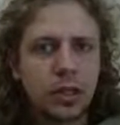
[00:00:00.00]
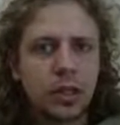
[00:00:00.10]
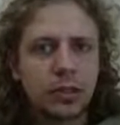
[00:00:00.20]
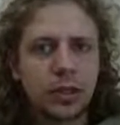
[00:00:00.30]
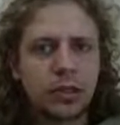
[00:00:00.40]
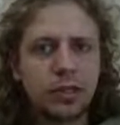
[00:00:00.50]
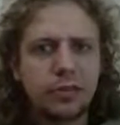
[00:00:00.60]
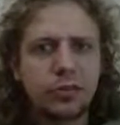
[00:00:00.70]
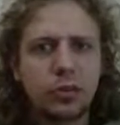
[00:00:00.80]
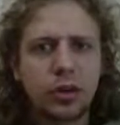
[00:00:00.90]
Knight
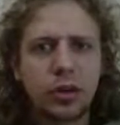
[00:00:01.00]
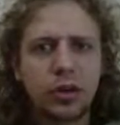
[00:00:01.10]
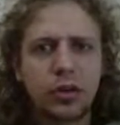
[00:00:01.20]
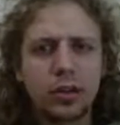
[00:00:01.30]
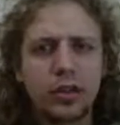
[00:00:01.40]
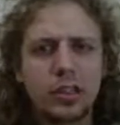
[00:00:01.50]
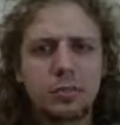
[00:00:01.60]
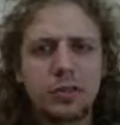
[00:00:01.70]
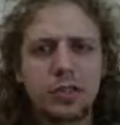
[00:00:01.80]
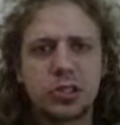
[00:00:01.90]
d4 in this
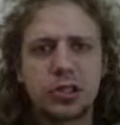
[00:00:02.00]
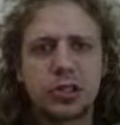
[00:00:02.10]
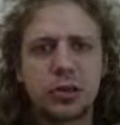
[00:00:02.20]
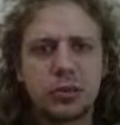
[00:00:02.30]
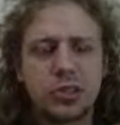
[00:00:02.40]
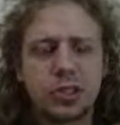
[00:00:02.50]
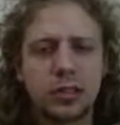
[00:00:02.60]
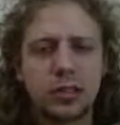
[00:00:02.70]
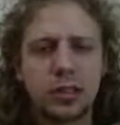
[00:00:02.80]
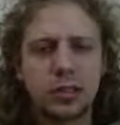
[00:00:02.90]
position, let me see.
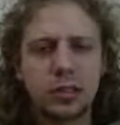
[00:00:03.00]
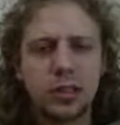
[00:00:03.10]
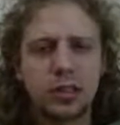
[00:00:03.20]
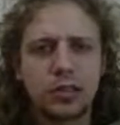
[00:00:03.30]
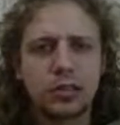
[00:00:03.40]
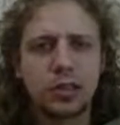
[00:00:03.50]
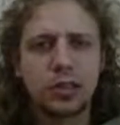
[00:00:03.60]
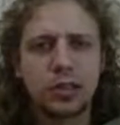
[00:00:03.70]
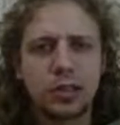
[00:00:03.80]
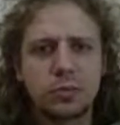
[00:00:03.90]
Knight takes,
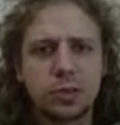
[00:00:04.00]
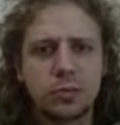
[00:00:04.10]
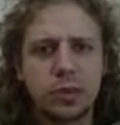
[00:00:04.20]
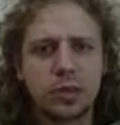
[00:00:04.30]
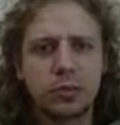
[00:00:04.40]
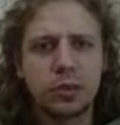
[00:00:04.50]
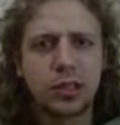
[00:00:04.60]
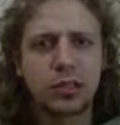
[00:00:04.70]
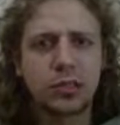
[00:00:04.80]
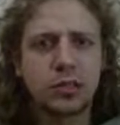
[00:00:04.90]
bishop takes, queen
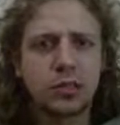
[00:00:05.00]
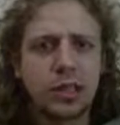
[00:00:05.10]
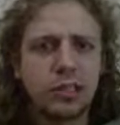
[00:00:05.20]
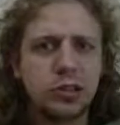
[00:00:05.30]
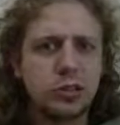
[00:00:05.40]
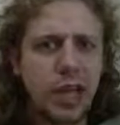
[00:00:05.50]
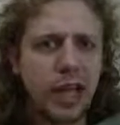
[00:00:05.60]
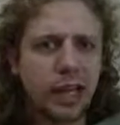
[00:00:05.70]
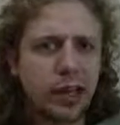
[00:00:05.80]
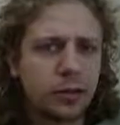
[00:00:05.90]
takes. e2's
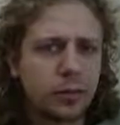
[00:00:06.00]
hanging.